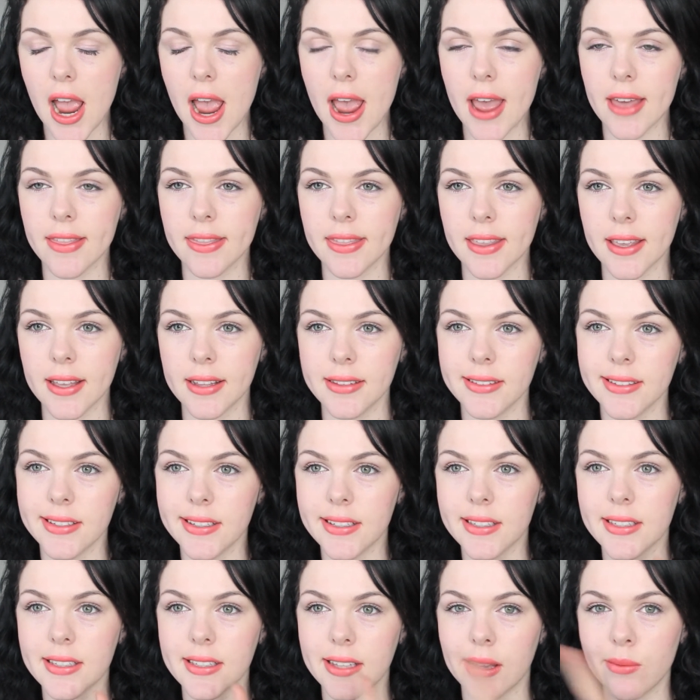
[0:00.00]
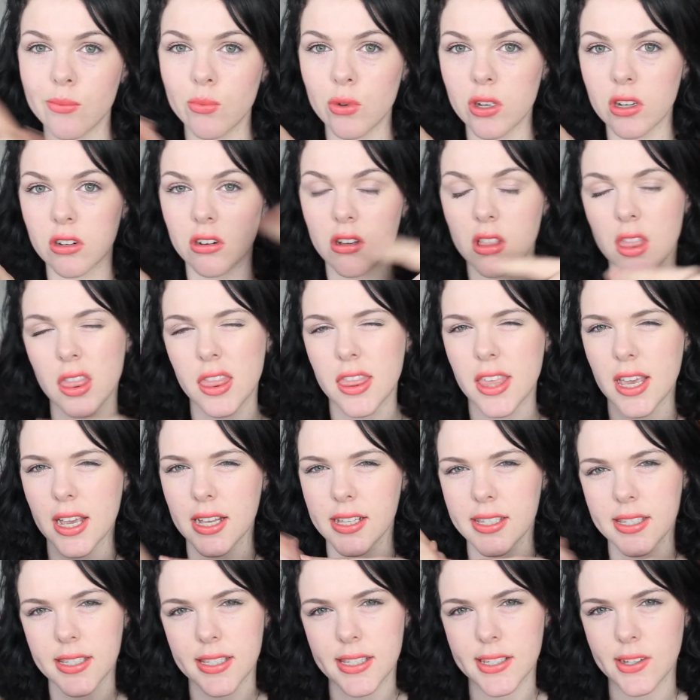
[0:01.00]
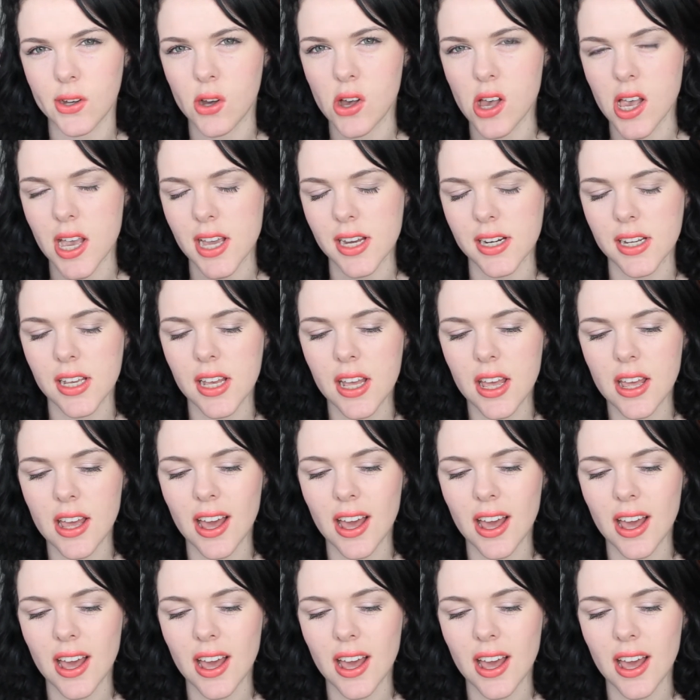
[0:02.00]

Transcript: and then somewhere on that side